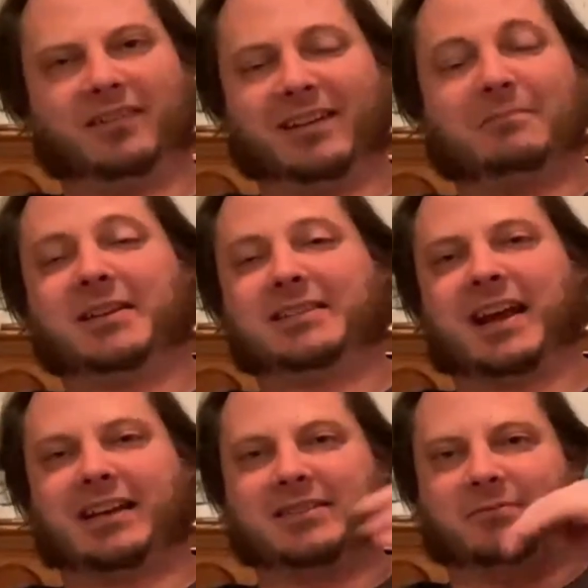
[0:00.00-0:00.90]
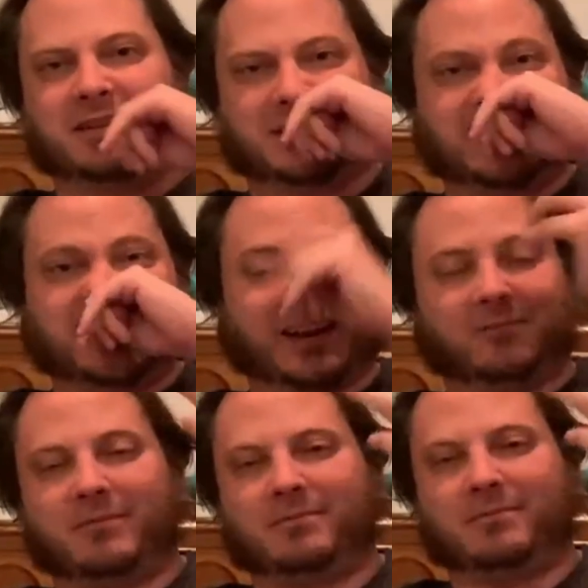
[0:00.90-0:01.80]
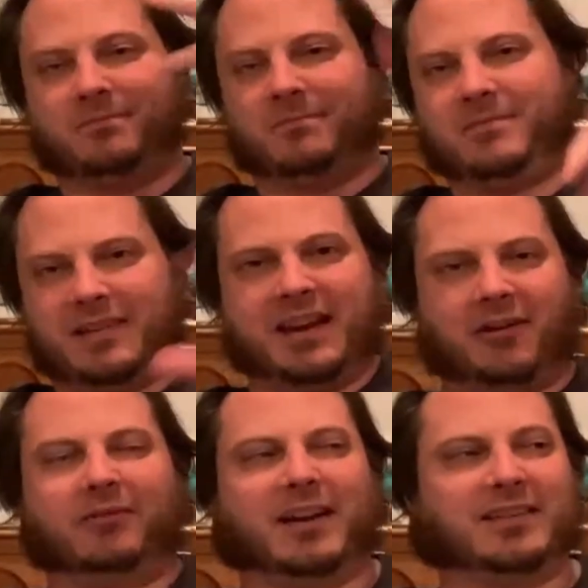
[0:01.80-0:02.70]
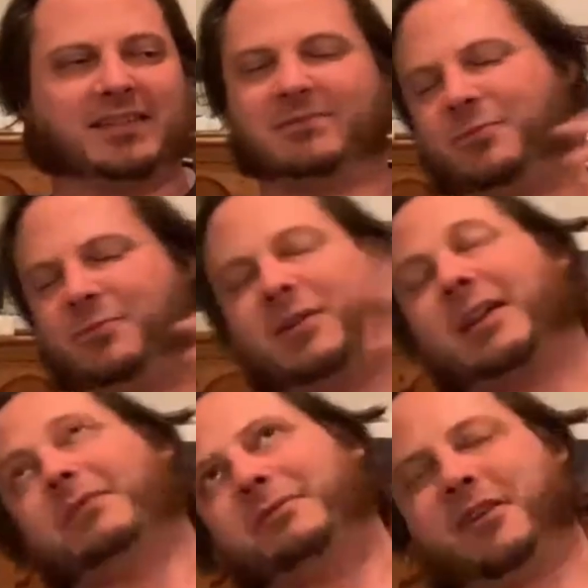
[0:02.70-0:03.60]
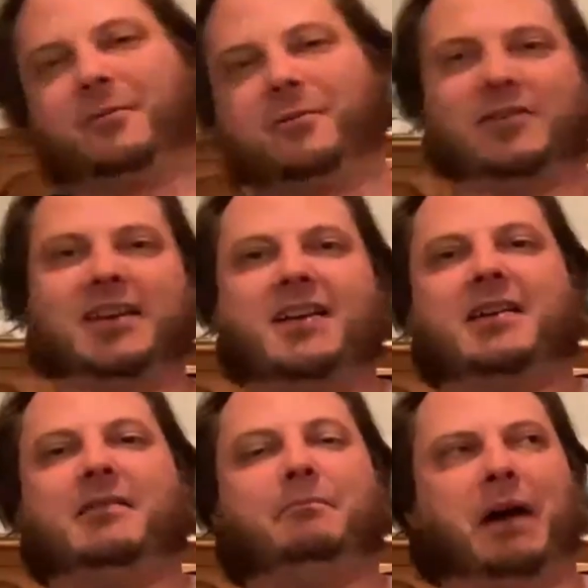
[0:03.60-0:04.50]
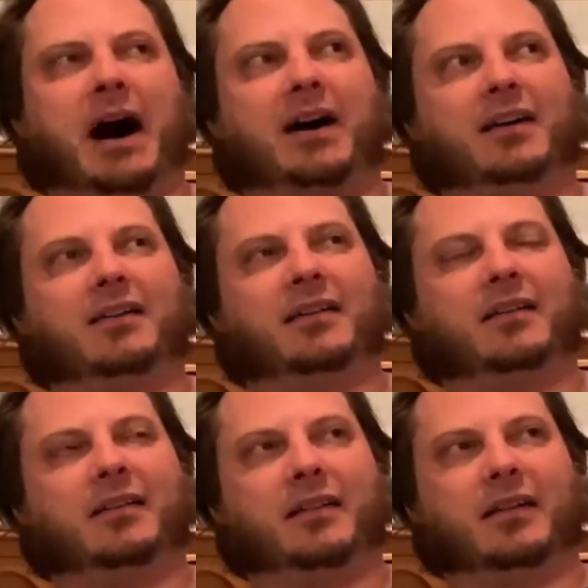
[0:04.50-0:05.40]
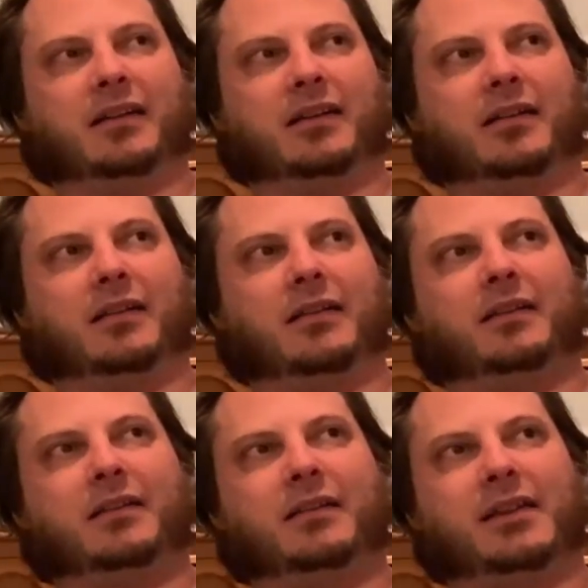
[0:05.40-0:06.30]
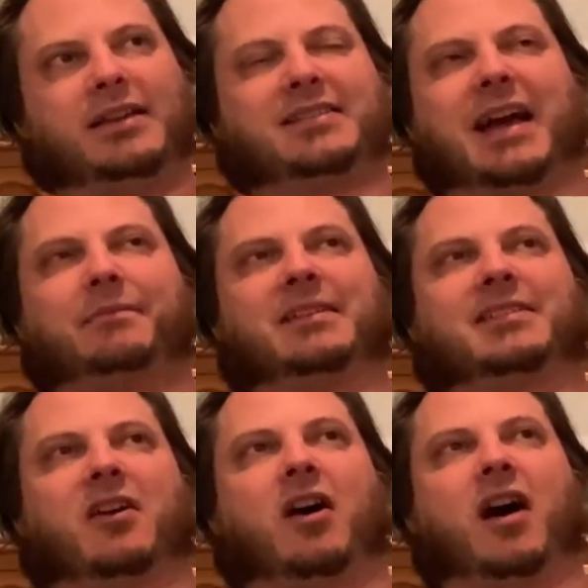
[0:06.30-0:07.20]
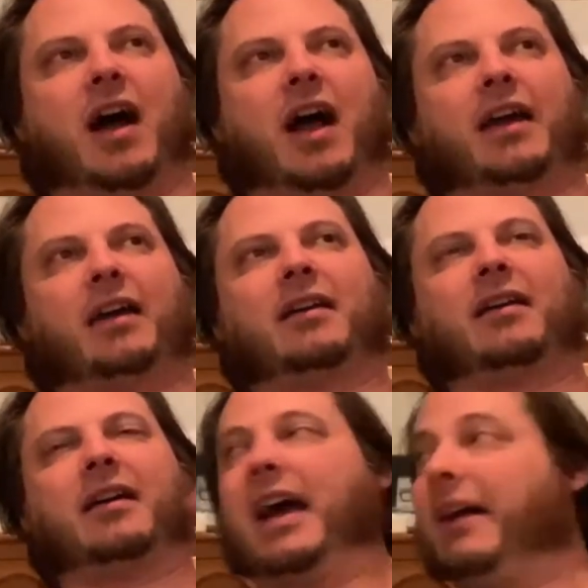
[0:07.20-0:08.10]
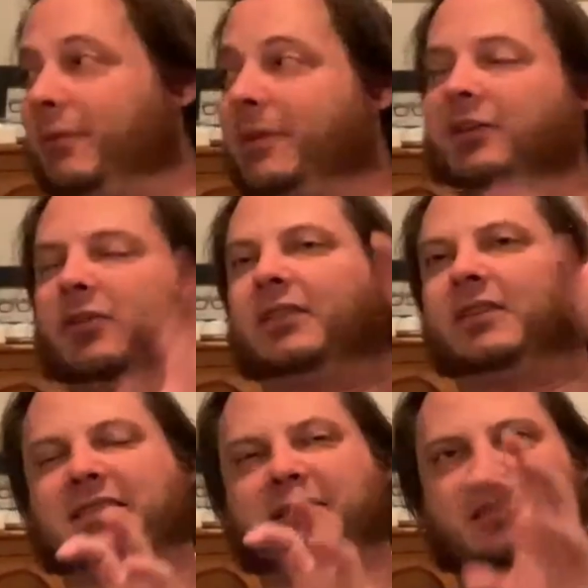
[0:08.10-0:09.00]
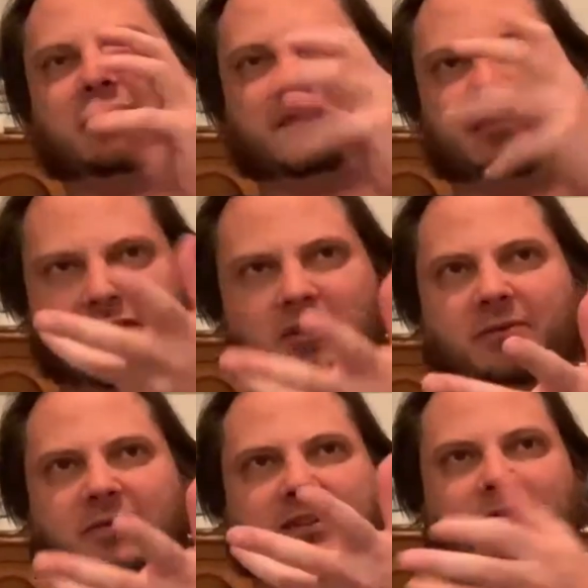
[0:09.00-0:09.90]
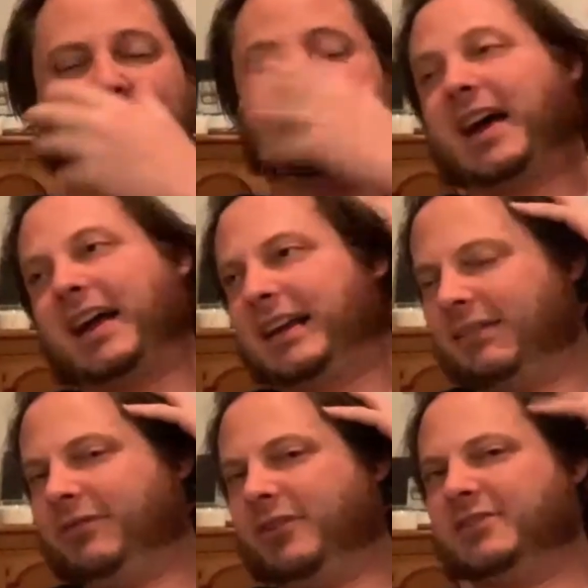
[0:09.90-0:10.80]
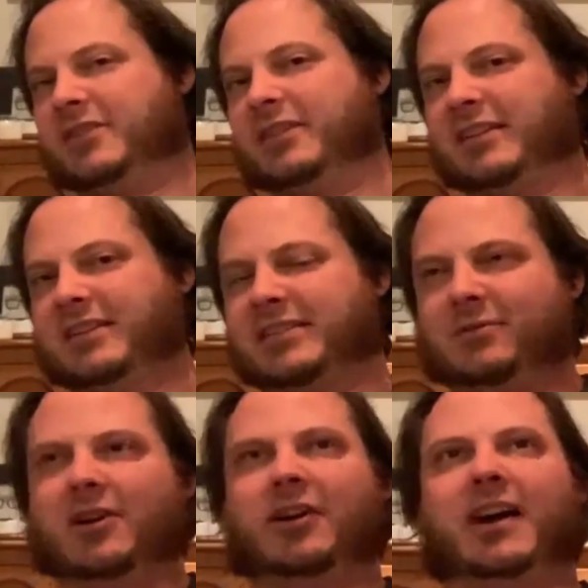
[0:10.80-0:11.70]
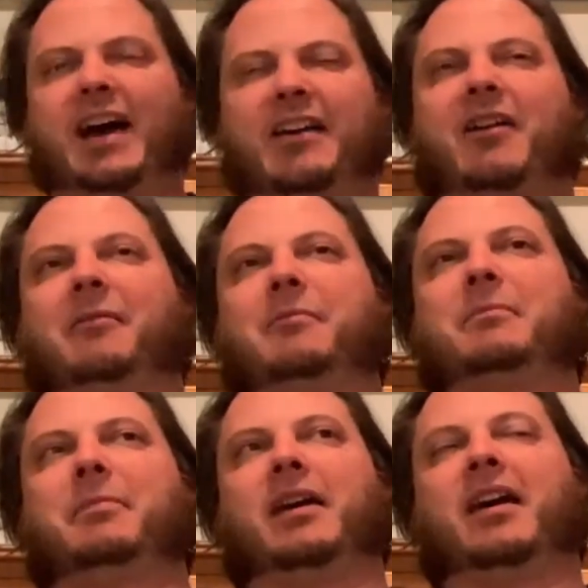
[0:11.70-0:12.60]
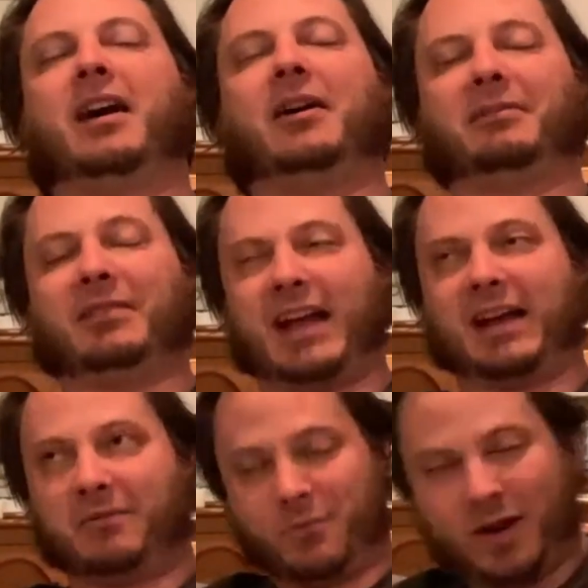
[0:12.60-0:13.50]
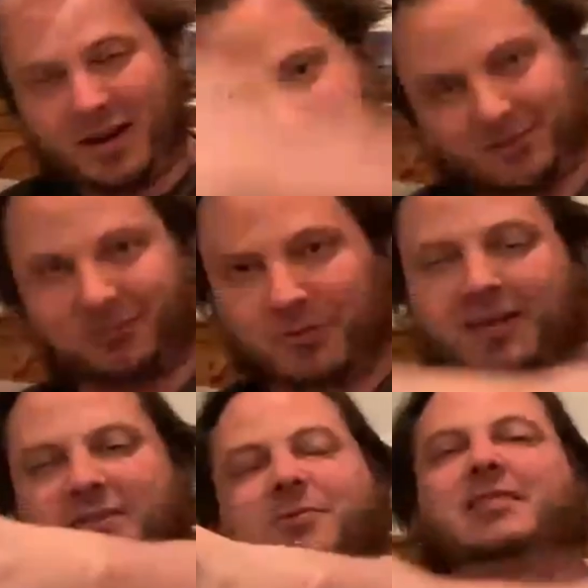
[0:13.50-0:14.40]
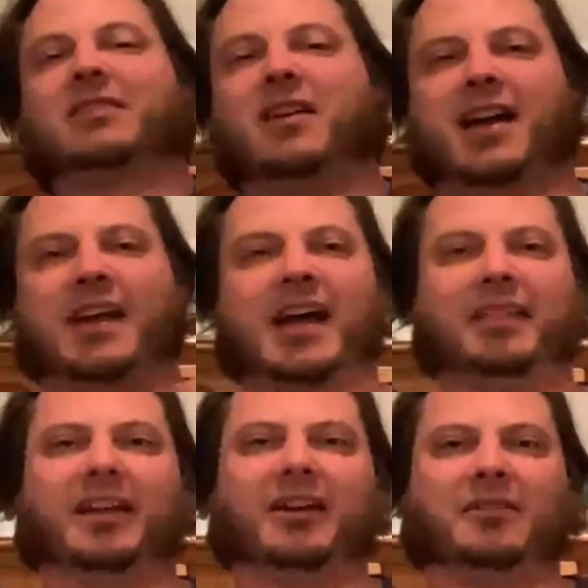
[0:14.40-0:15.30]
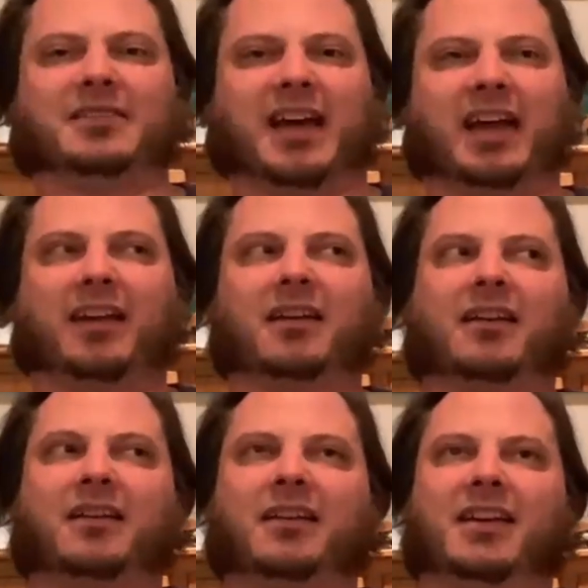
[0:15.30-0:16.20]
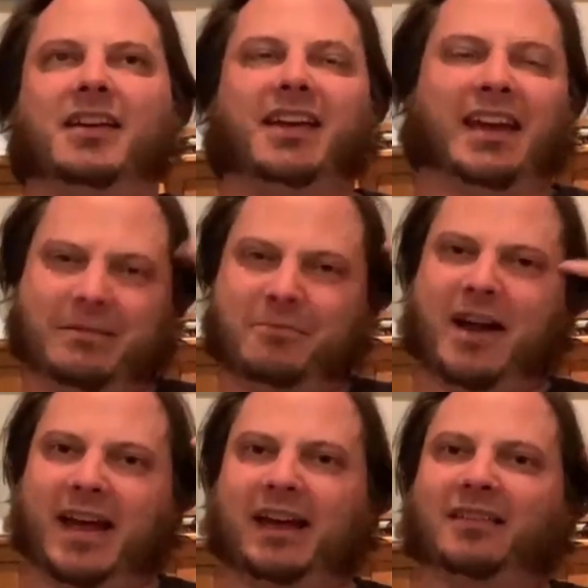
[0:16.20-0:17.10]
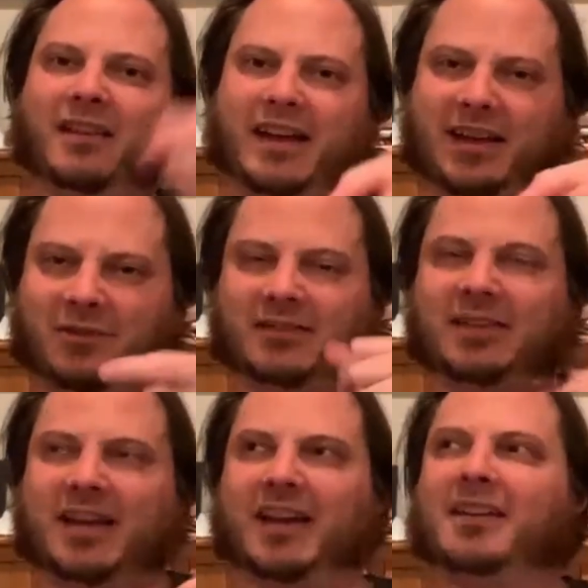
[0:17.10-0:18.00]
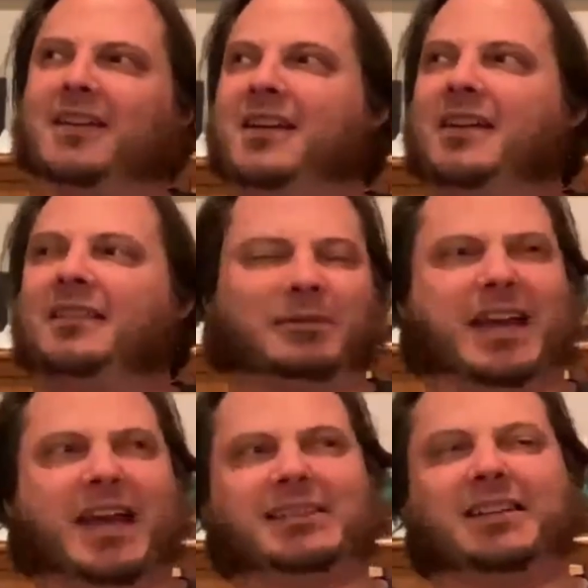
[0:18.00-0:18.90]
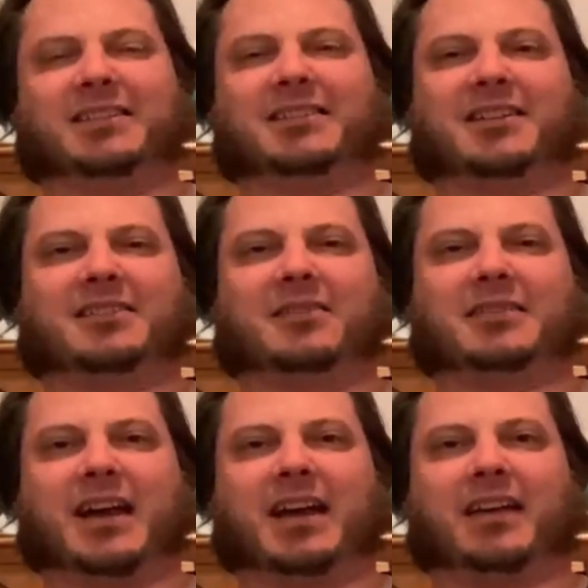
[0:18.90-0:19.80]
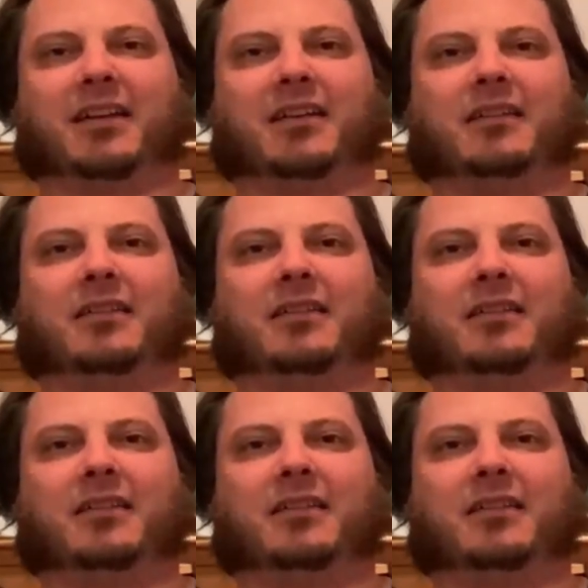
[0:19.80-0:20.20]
he must have had his reasons, like inherent racism, whatever the fuck it was. But he stabbed this guy. Everyone looked, because there was a noise. I had headphones on and I still heard it. And I remember I went to run towards the guy, and then I was like, in my head, like you're saying, it was a hesitance, because I was like,